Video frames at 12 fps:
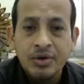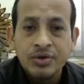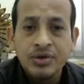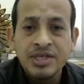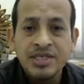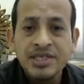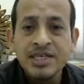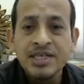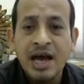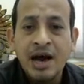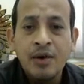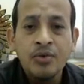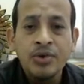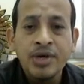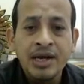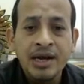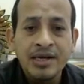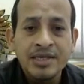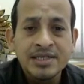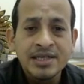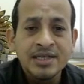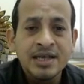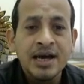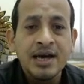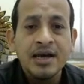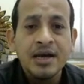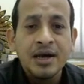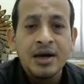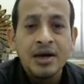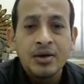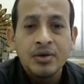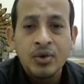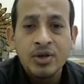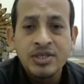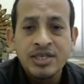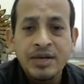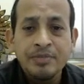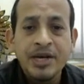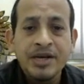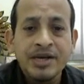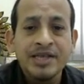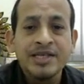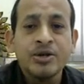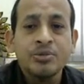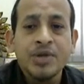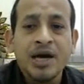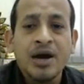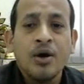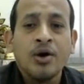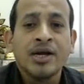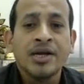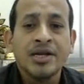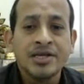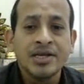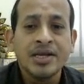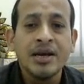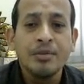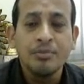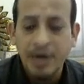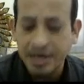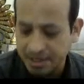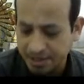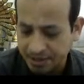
So this is how we can understand the concept and nature of the organizational buying.